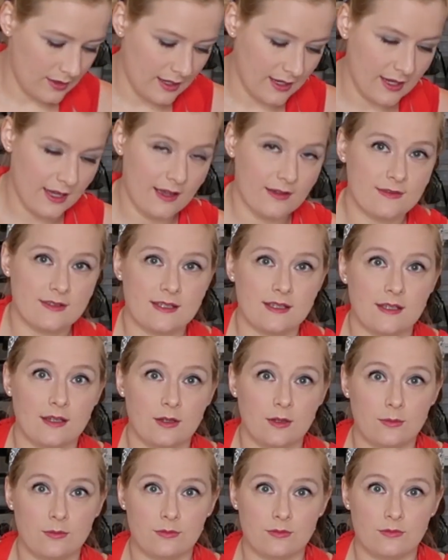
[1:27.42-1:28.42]
I have
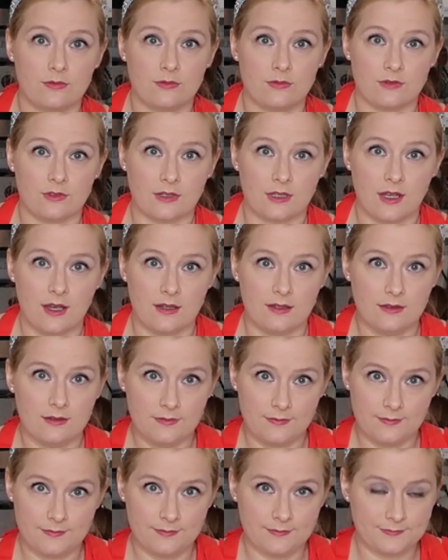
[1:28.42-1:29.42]
some ricotta.